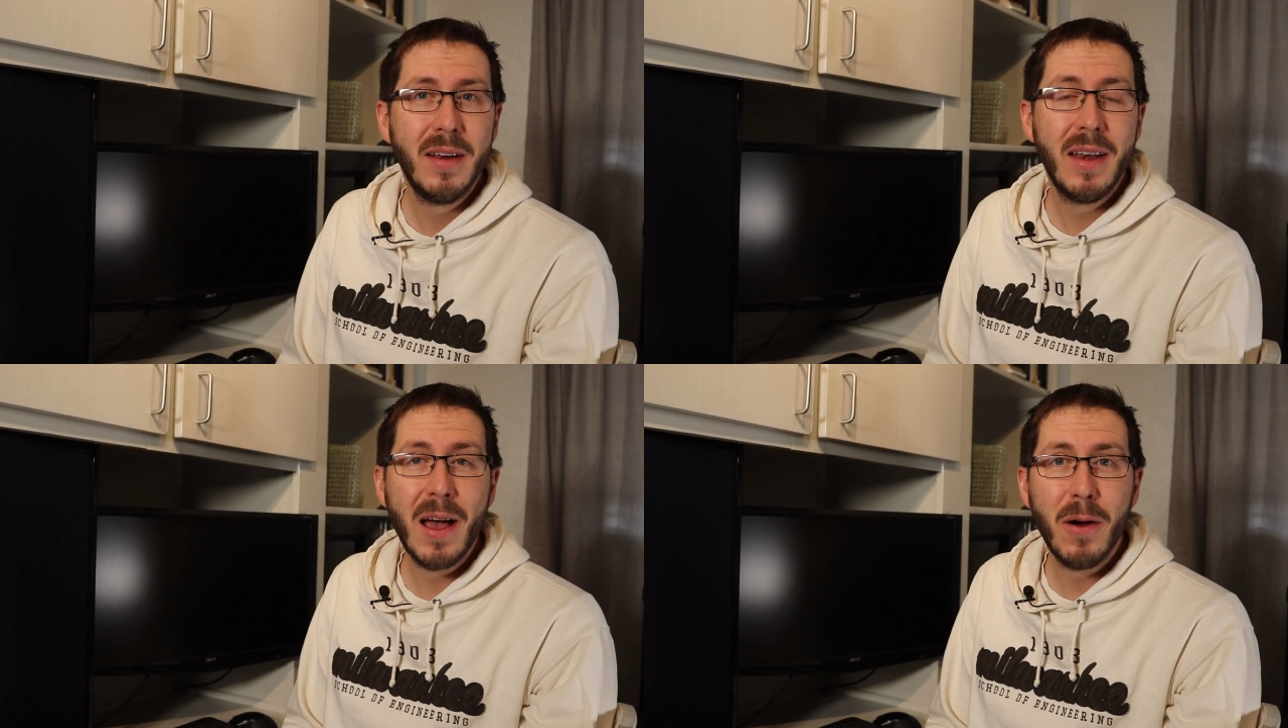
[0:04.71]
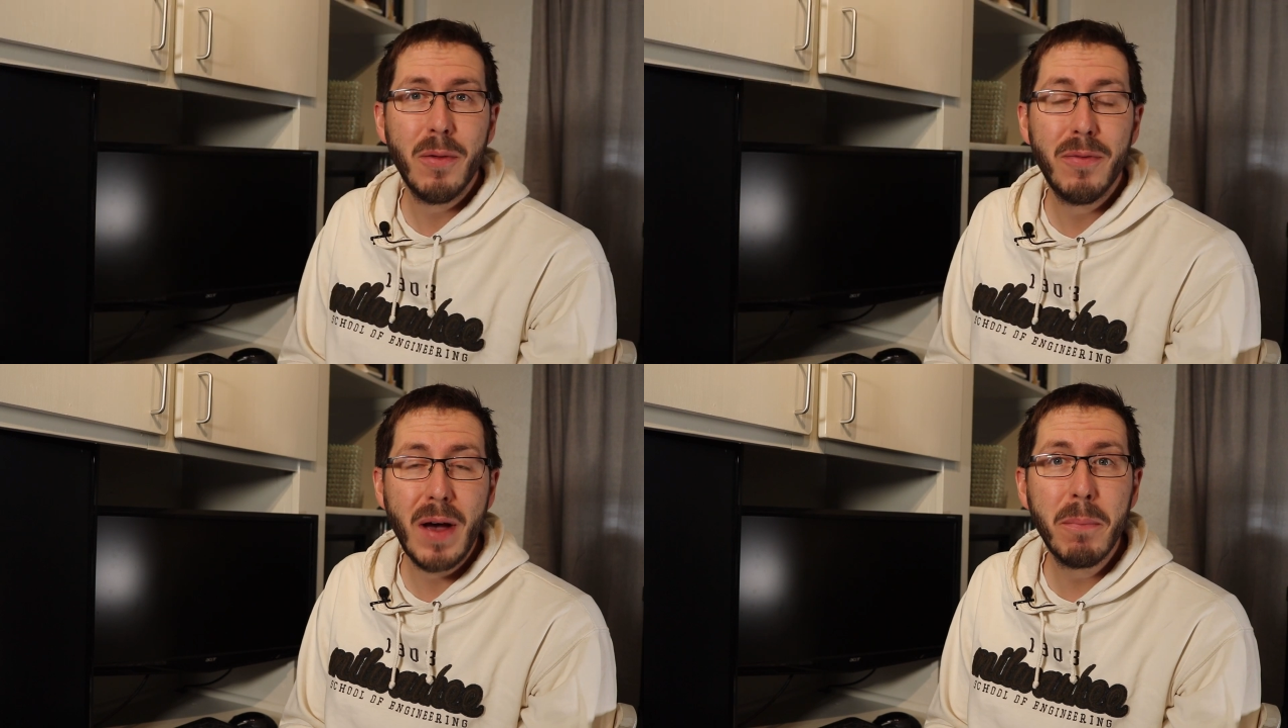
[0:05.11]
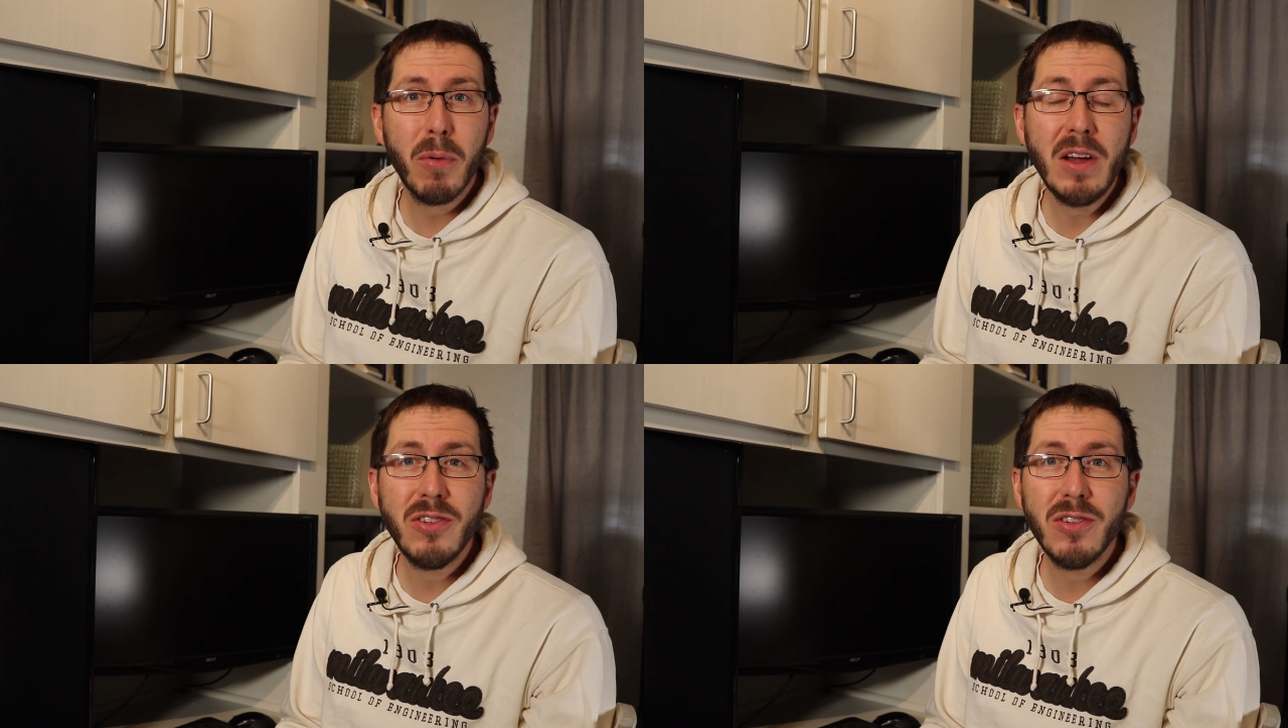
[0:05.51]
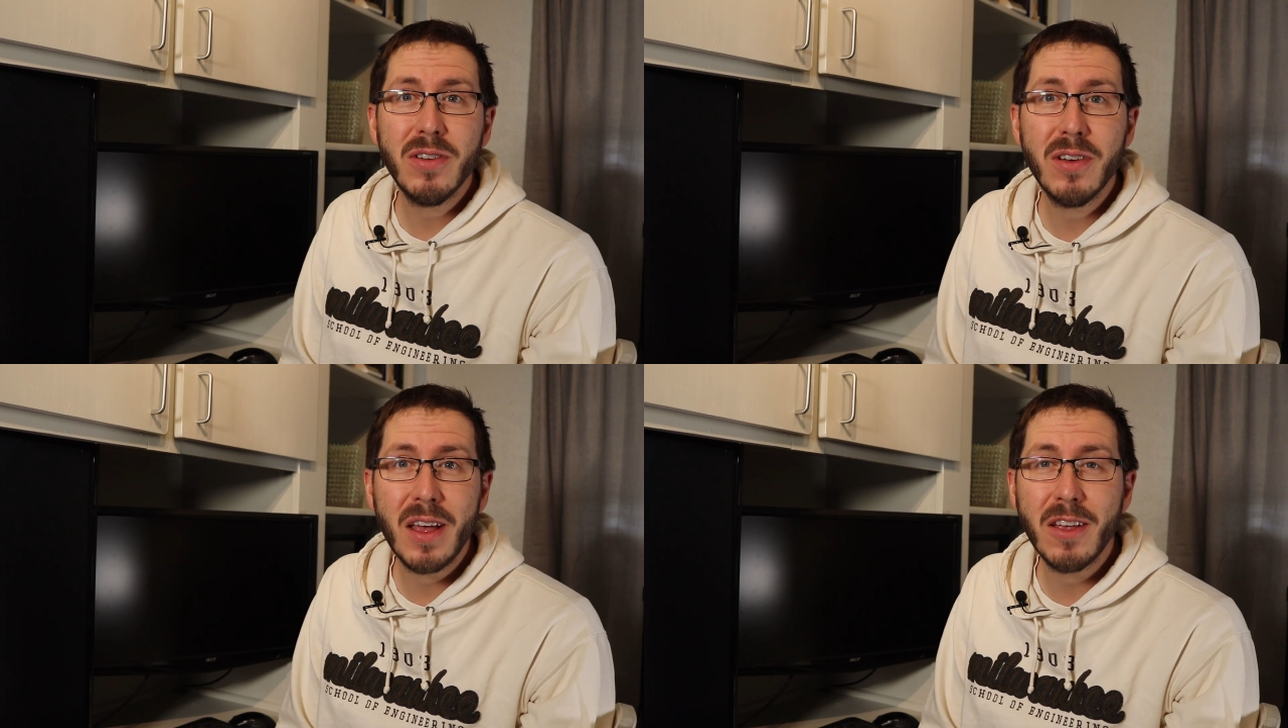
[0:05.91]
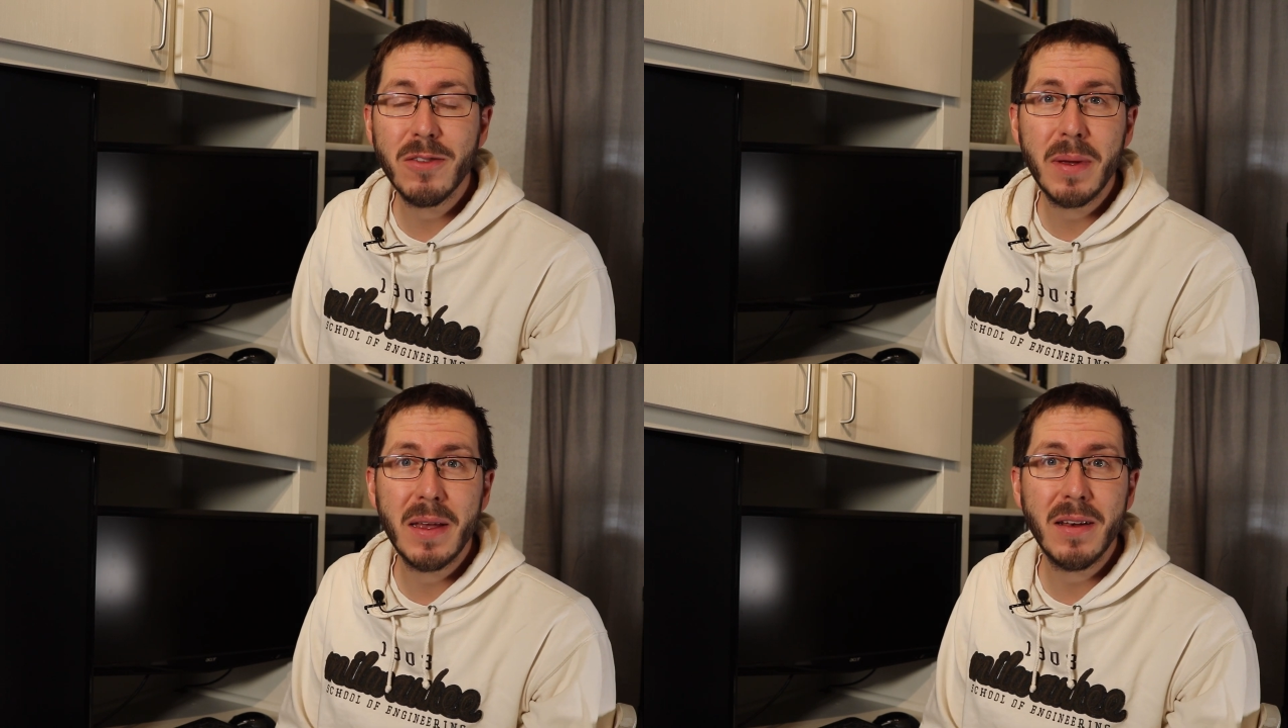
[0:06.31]
Now, vibration has
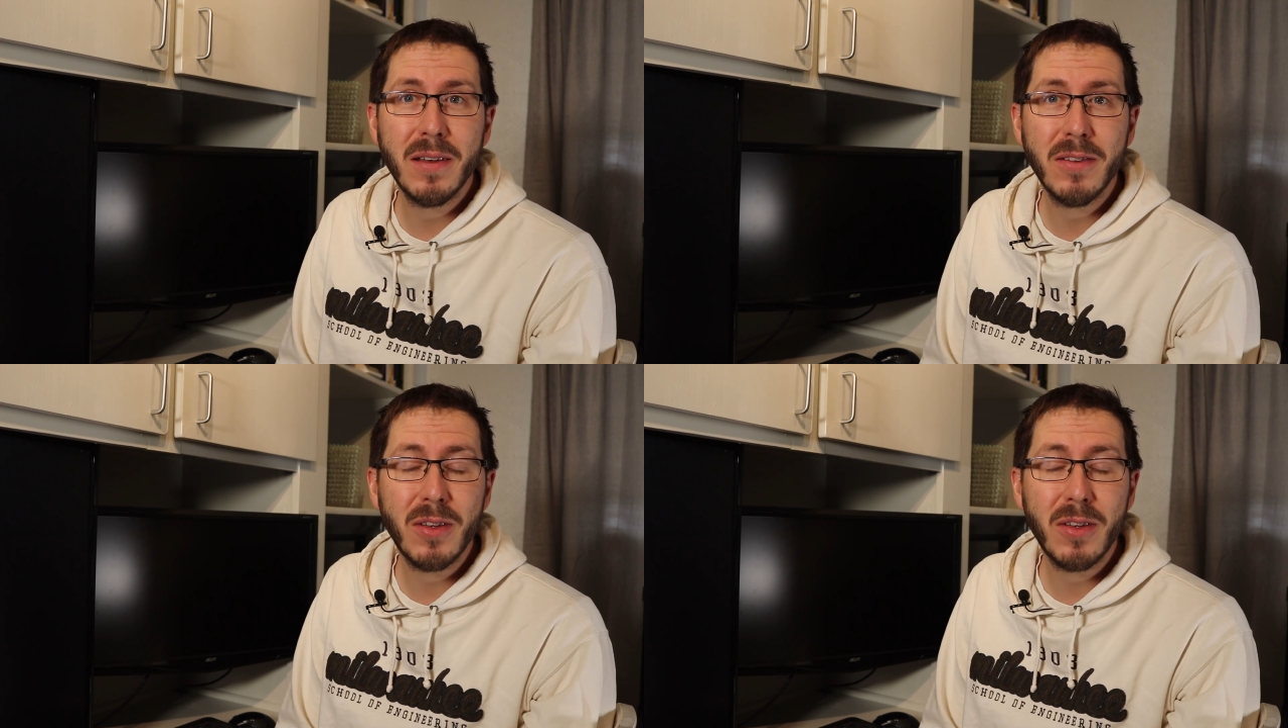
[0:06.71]
been